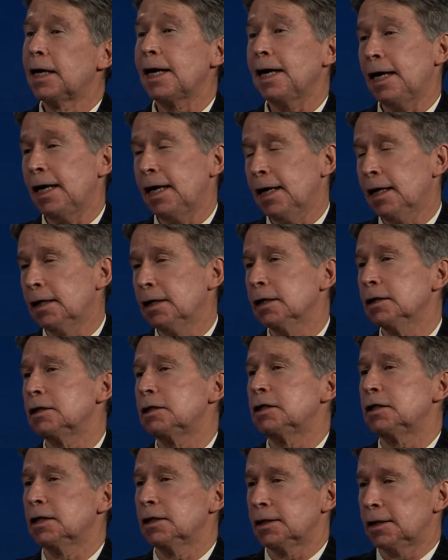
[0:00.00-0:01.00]
and it's
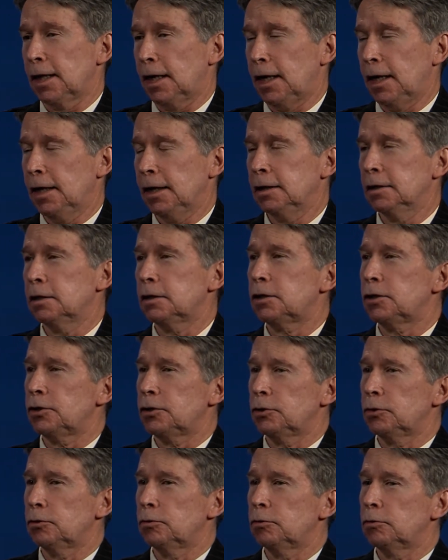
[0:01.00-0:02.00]
designed
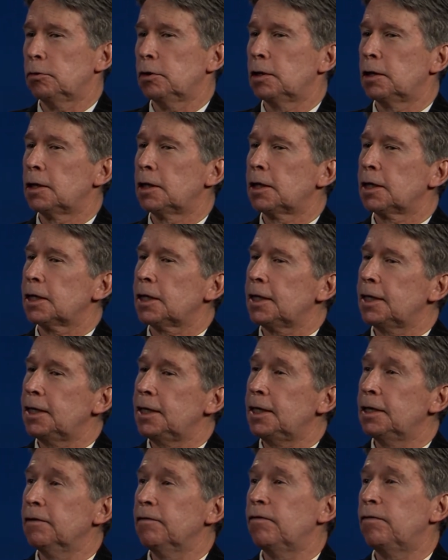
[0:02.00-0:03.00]
to
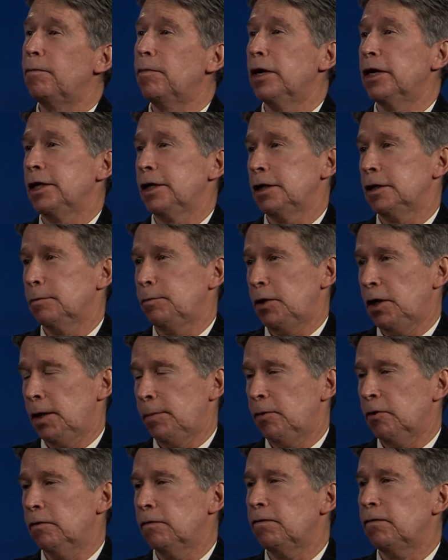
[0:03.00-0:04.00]
give money to
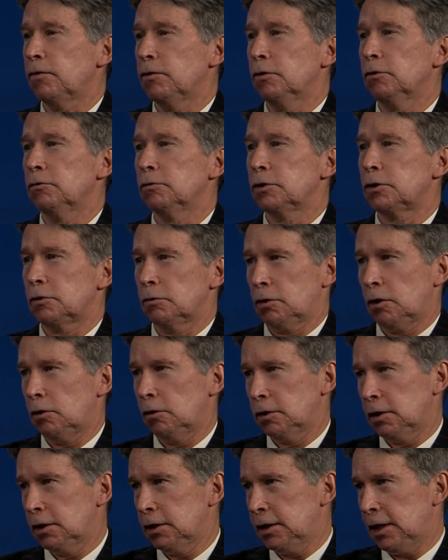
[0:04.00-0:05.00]
people for those
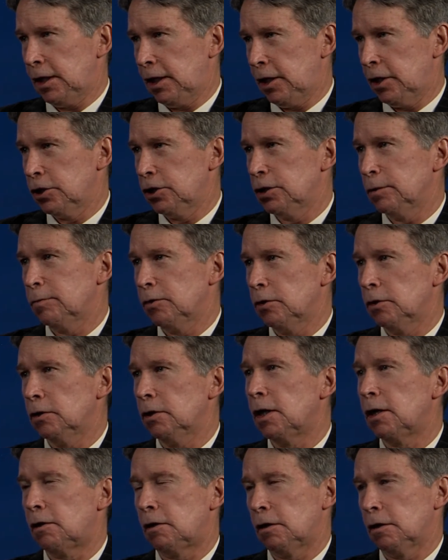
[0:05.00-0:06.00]
so-called intangible
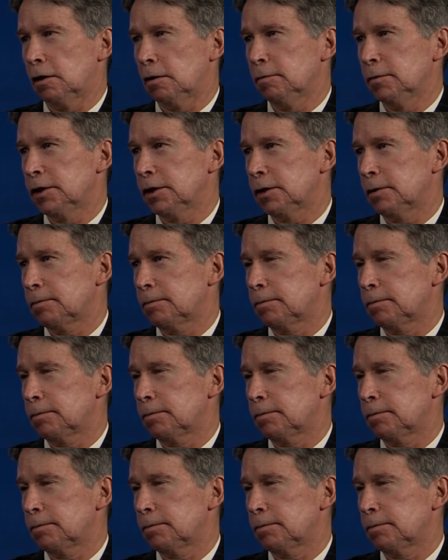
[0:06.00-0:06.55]
harms.